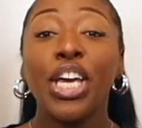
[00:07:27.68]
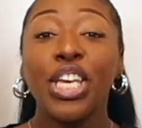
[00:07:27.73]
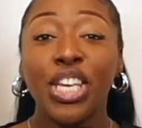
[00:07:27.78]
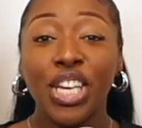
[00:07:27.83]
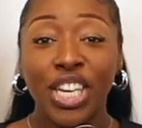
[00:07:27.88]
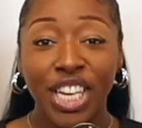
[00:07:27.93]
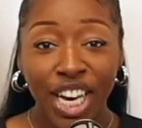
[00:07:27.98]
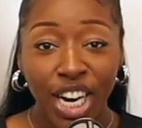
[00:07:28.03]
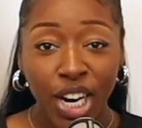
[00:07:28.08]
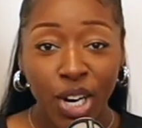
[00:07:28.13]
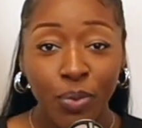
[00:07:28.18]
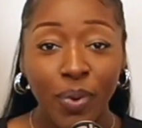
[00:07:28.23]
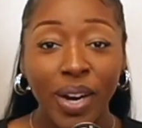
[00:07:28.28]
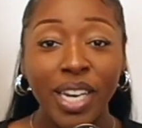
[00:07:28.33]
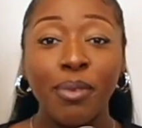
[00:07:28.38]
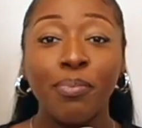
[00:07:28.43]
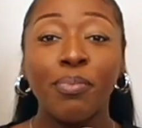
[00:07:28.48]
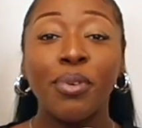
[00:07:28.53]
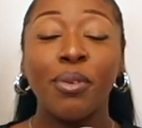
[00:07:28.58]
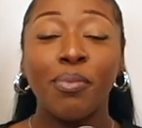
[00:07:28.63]
Your girl went
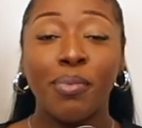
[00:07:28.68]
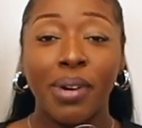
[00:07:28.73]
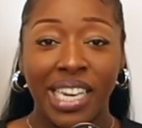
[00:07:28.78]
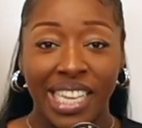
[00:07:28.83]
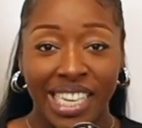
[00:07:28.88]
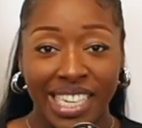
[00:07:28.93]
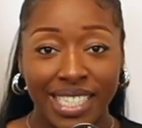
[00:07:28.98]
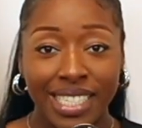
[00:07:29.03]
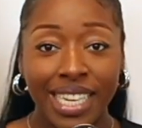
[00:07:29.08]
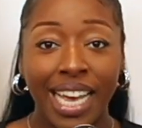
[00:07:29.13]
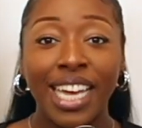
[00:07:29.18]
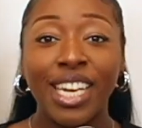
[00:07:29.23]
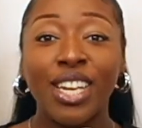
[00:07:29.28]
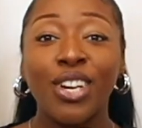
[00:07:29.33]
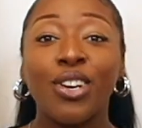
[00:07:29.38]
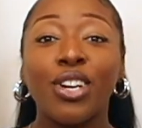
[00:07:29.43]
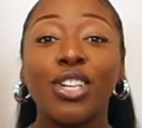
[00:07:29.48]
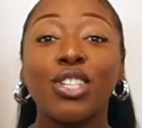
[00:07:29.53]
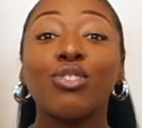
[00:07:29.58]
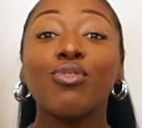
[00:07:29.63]
and put money aside and
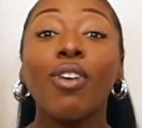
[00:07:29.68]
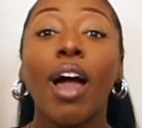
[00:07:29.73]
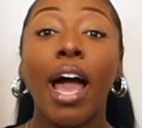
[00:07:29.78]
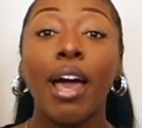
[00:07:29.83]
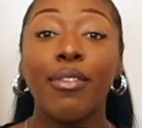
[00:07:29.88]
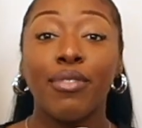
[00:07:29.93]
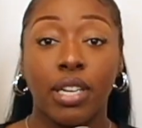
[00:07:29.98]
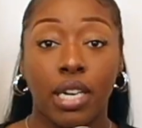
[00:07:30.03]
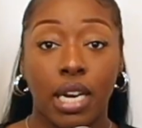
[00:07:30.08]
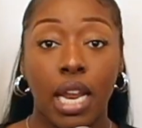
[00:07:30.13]
got driving